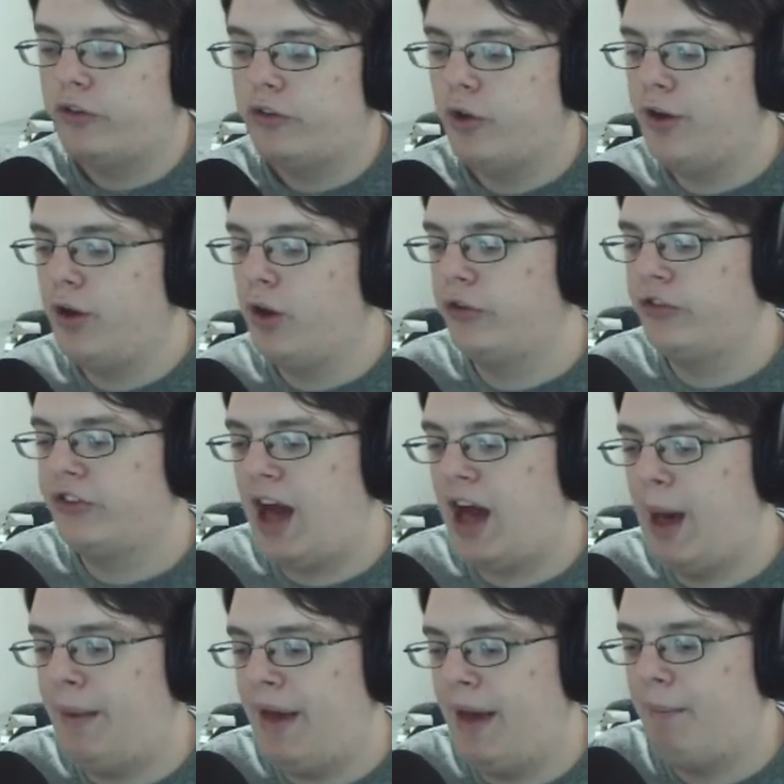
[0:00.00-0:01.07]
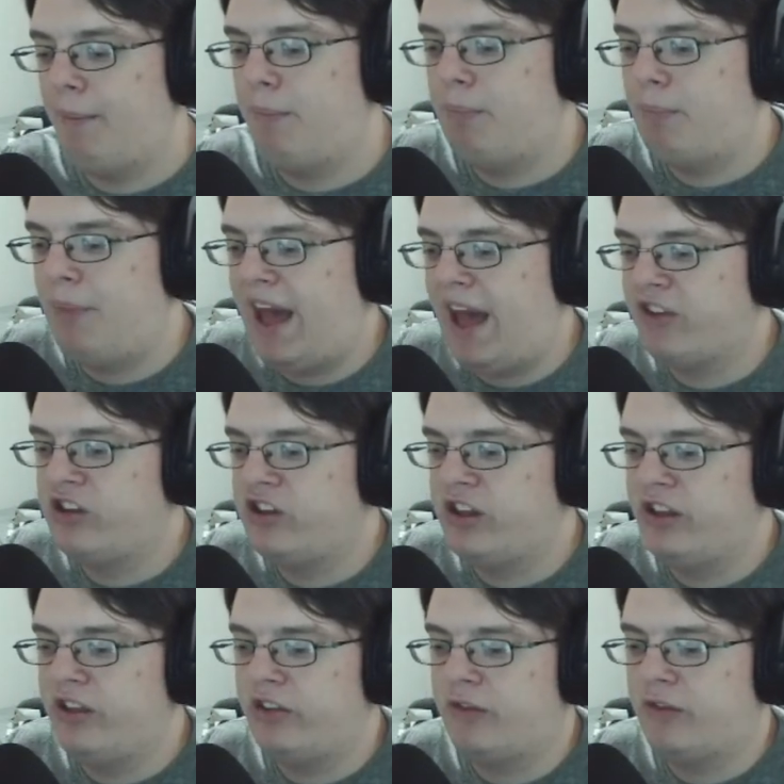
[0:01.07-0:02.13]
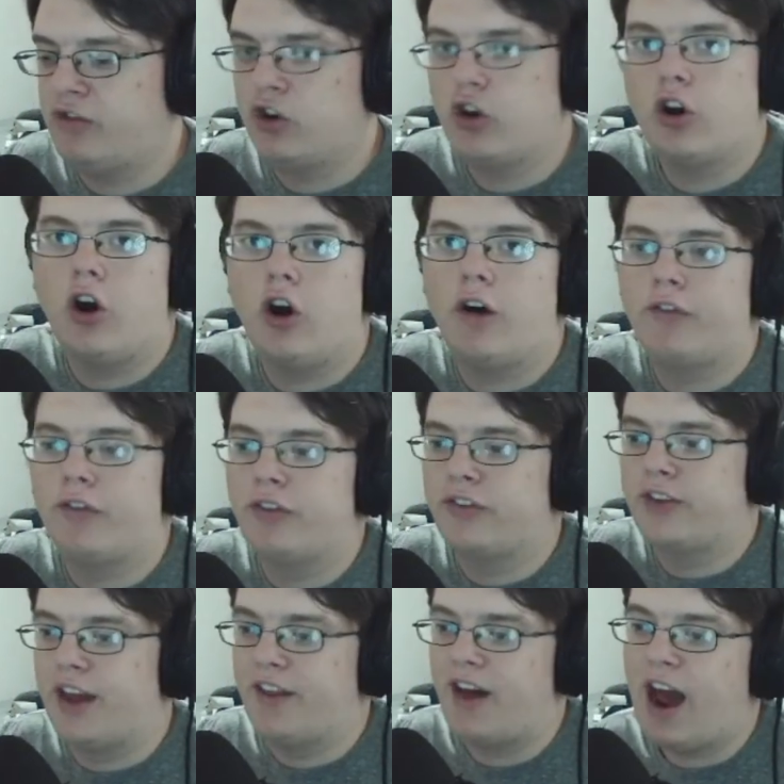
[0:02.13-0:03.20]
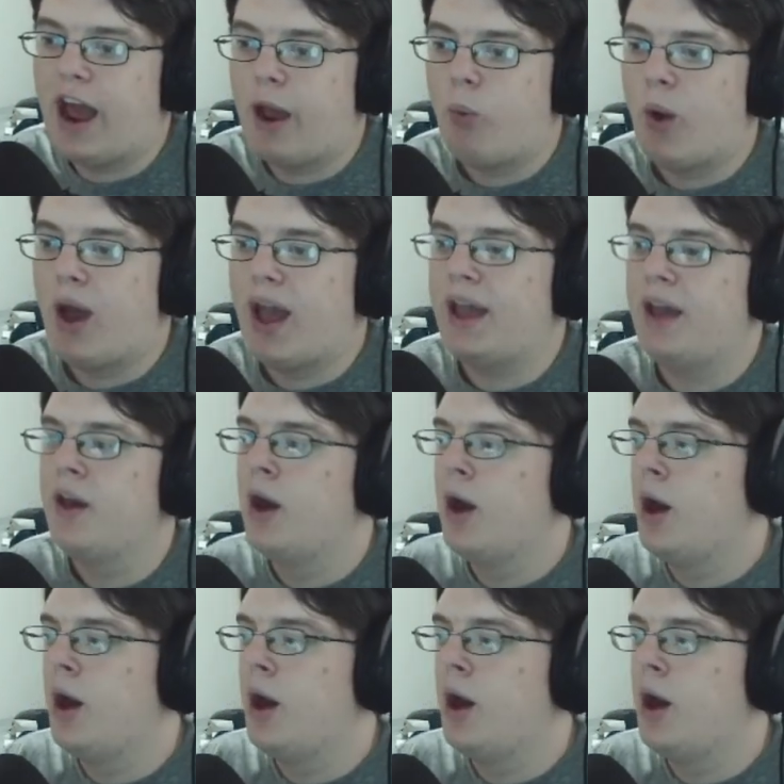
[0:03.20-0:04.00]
they'll stop at patches of dirt off the side of the highway,